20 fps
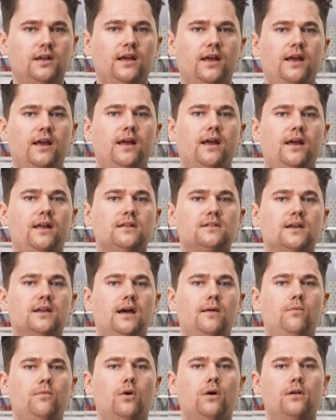and
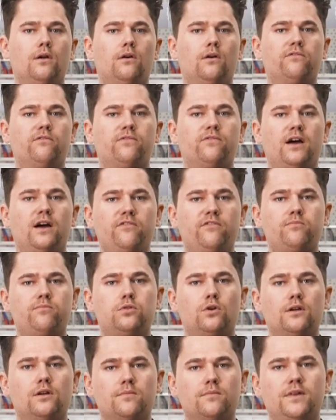I'm one of 5
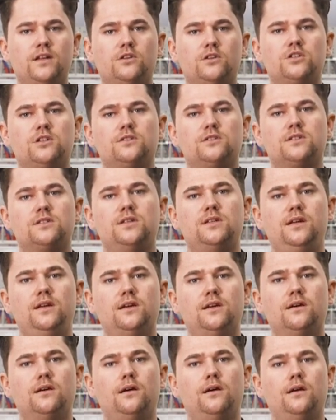product managers
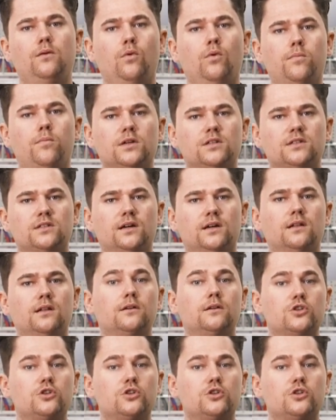here in Wuppertal,